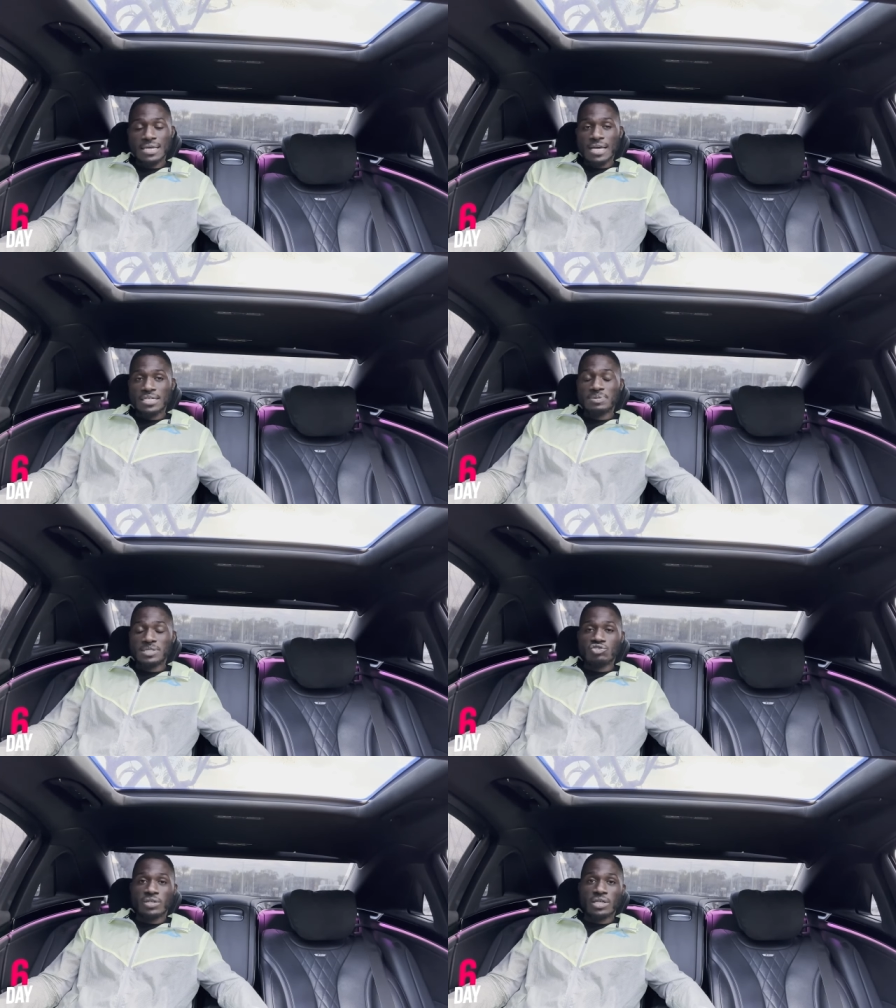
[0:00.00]
I just been
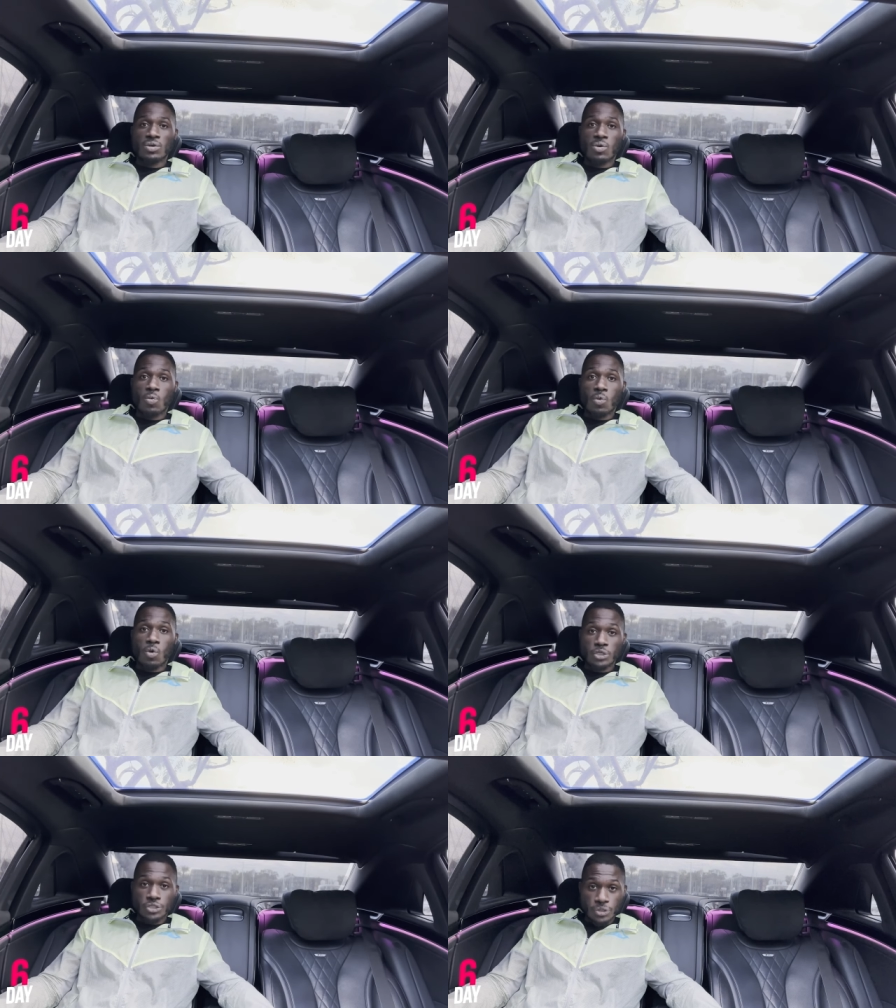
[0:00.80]
drinking
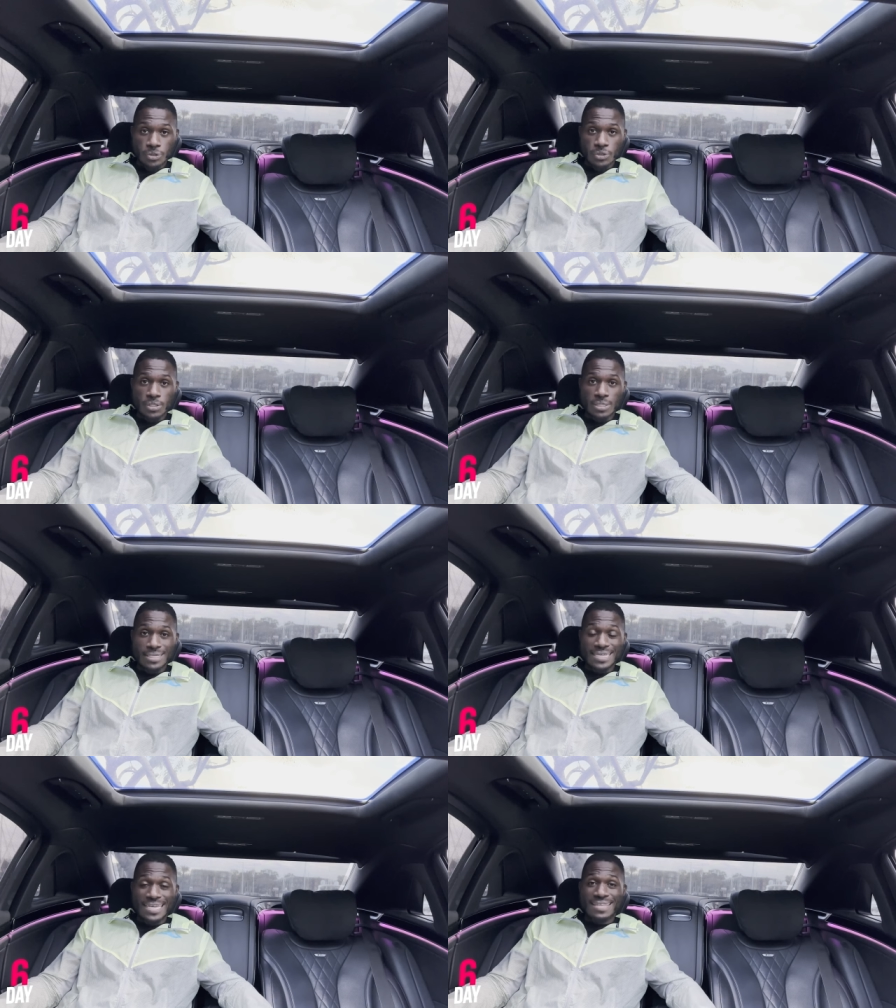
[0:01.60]
water
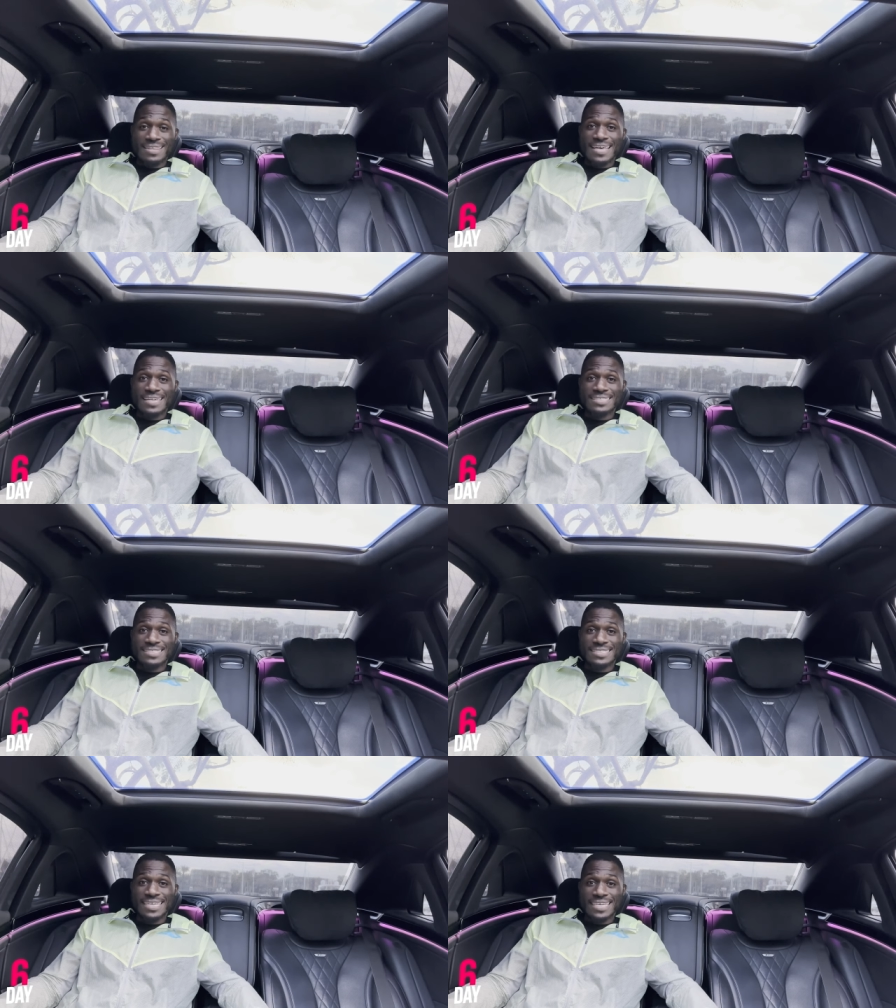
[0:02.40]
and
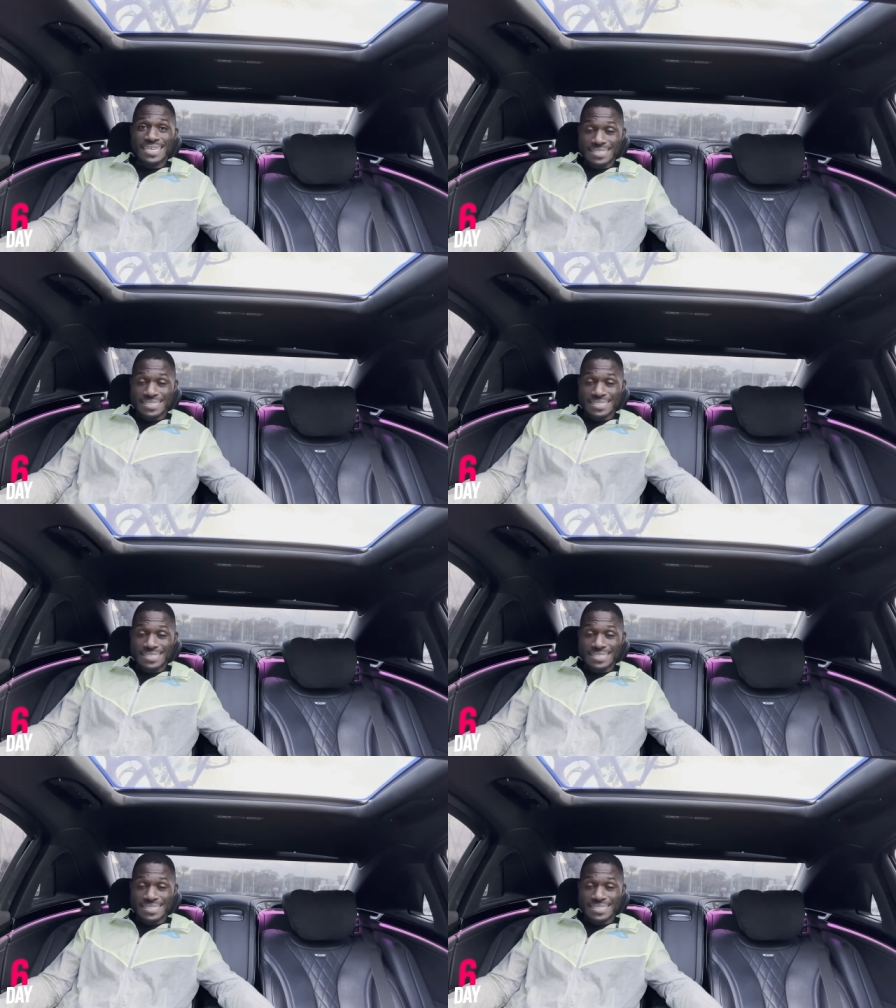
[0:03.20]
that's it.